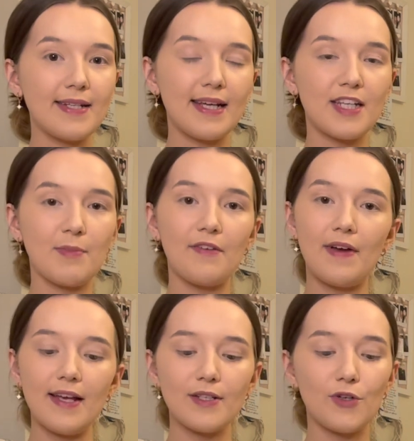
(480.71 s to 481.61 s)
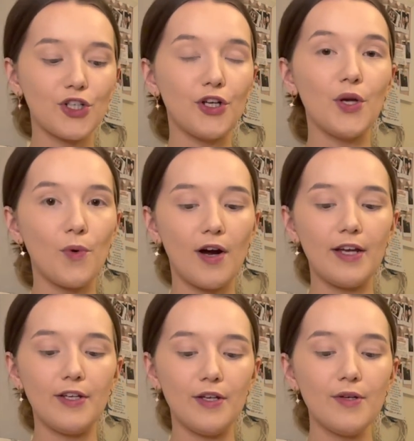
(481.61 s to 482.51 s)
into my face, I'll show you what I
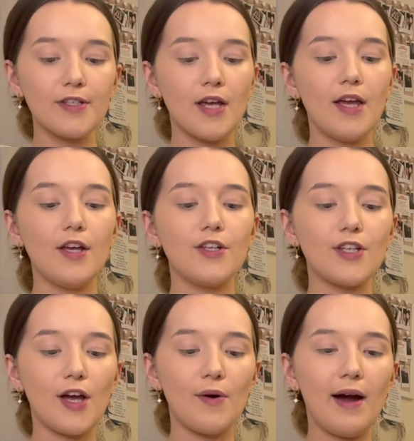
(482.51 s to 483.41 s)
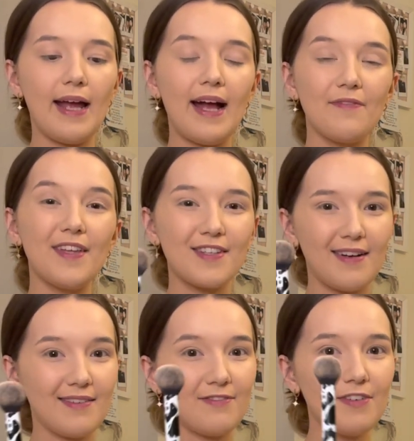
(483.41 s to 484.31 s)
use. So I have this
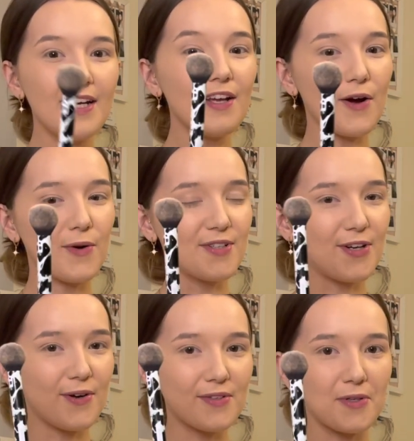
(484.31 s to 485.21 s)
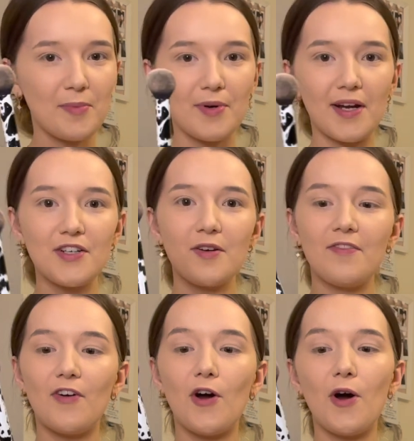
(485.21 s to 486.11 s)
really old contour brush
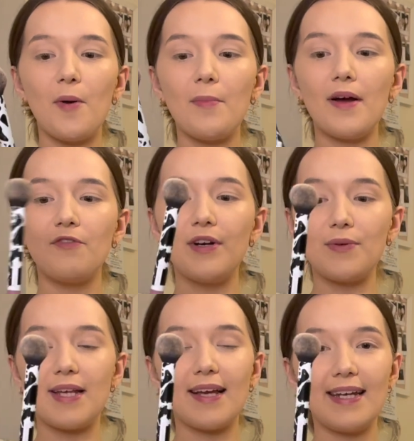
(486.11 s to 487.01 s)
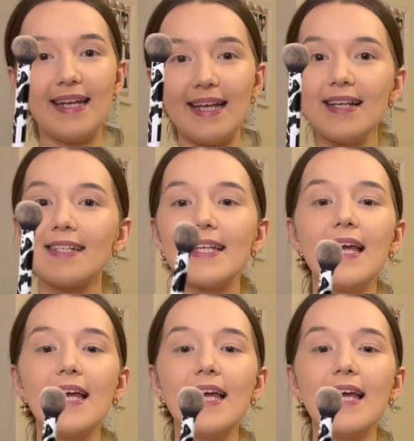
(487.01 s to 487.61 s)
from Real Techniques.